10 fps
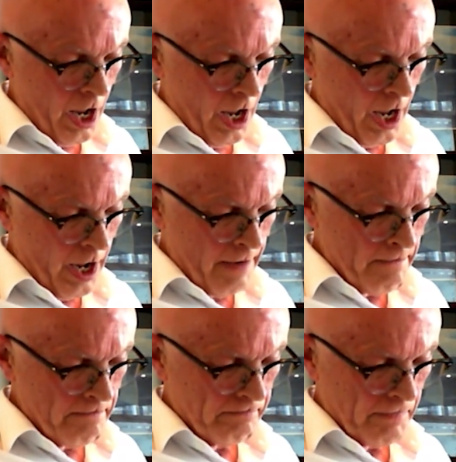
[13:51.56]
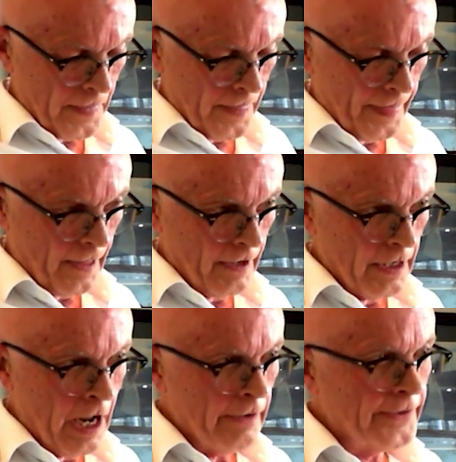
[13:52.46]

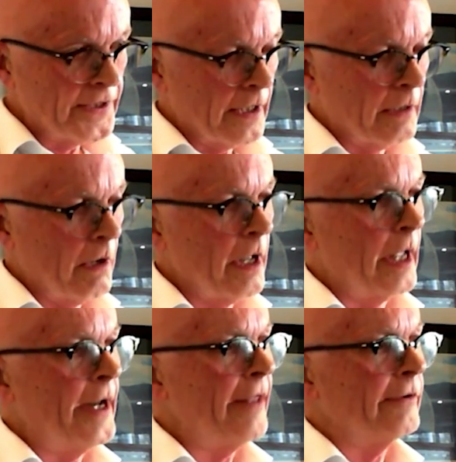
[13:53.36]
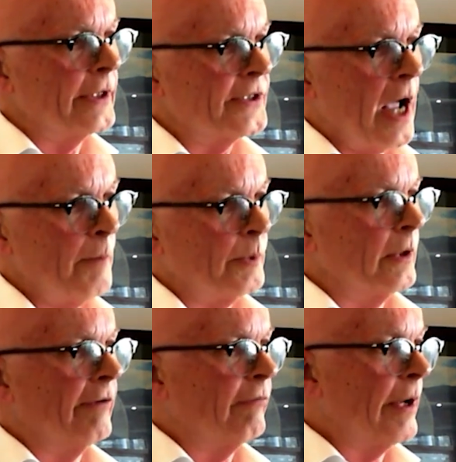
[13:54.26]
Now there's another example
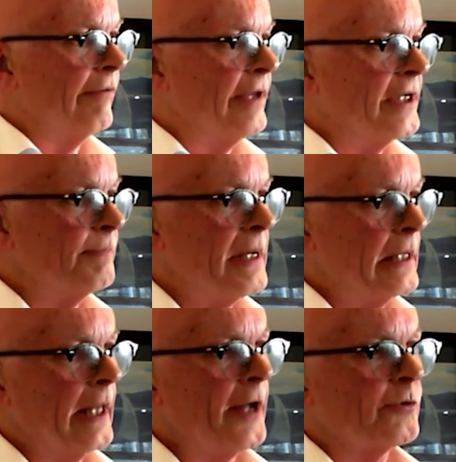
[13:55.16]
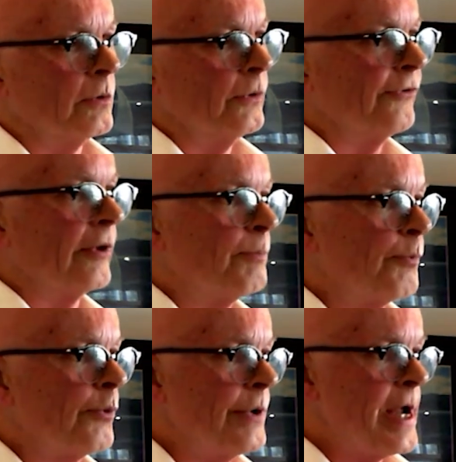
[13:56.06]
of one of these mini-laterals that
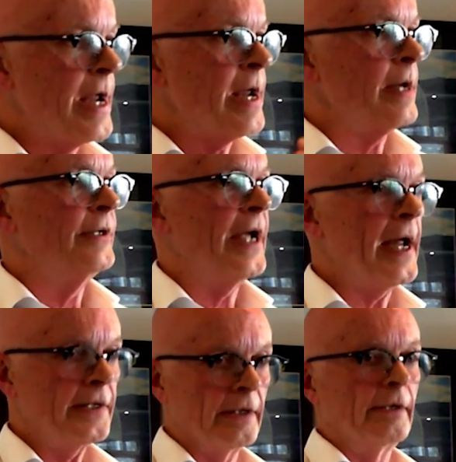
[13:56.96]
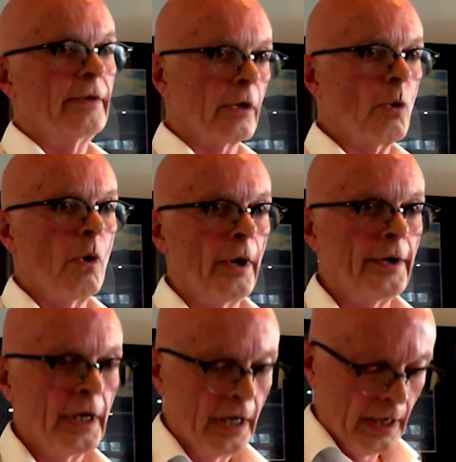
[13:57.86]
predated the Quad
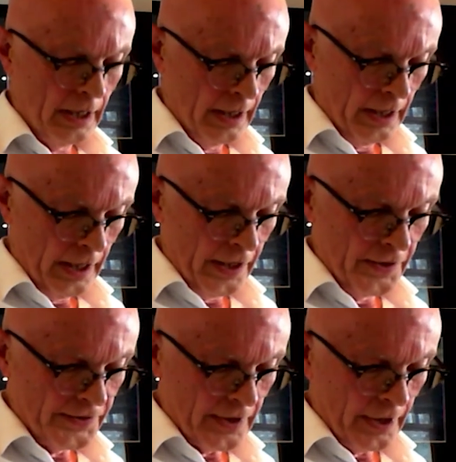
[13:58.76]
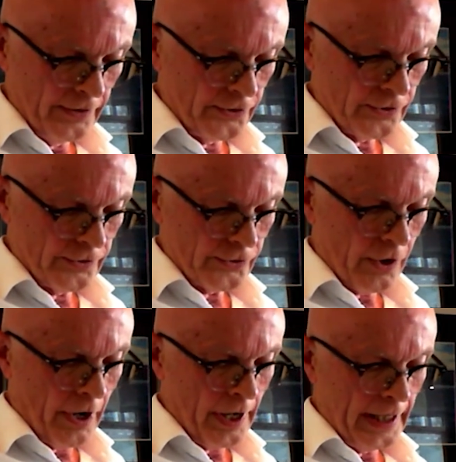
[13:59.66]
is the
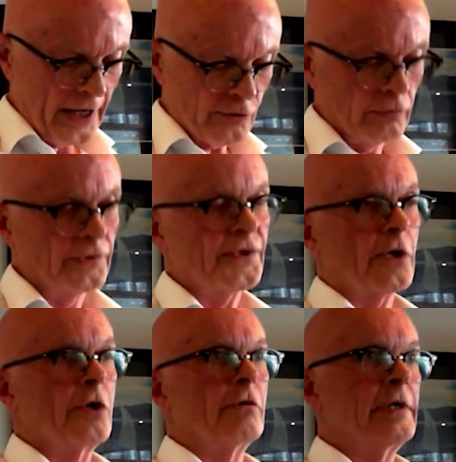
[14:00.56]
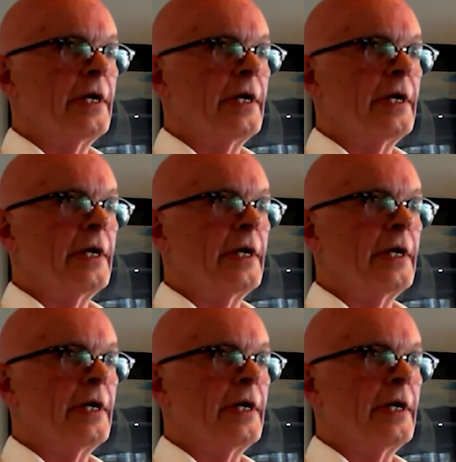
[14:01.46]
Trilateral Security